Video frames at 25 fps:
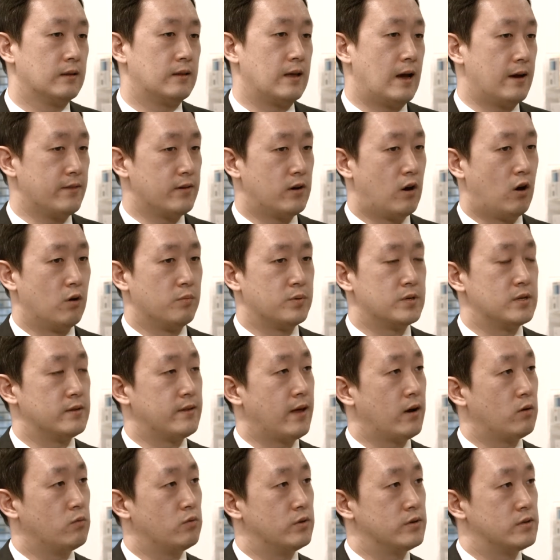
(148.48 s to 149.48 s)
The other option
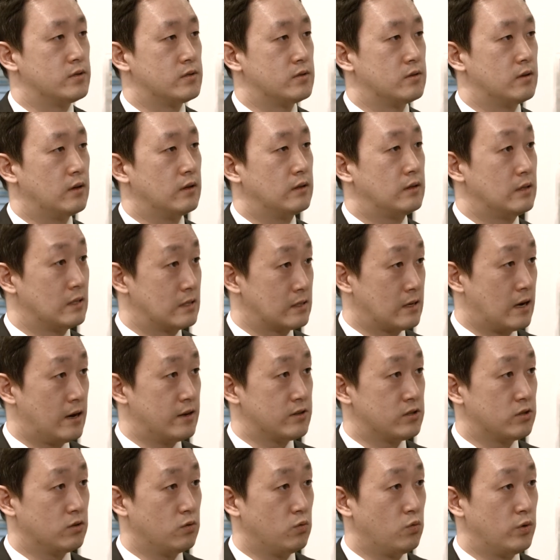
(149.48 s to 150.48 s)
that was
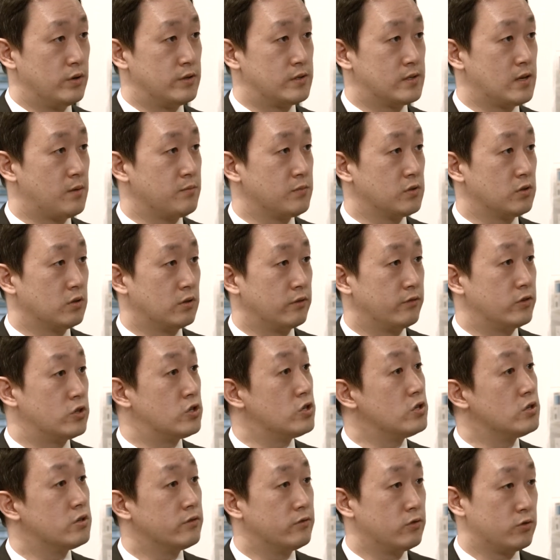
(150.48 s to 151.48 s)
discussed was some sort of
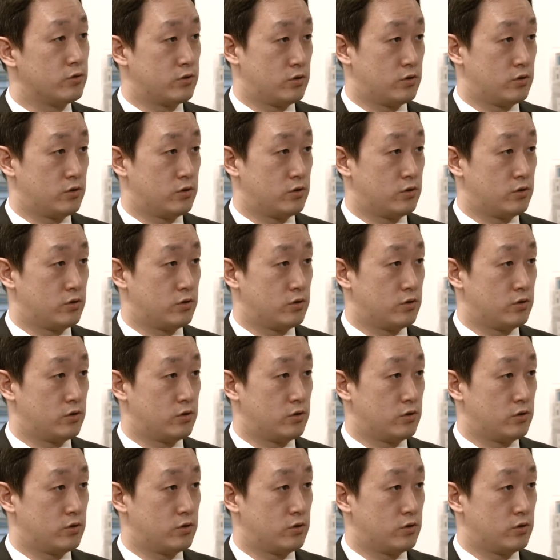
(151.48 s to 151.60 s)
gingival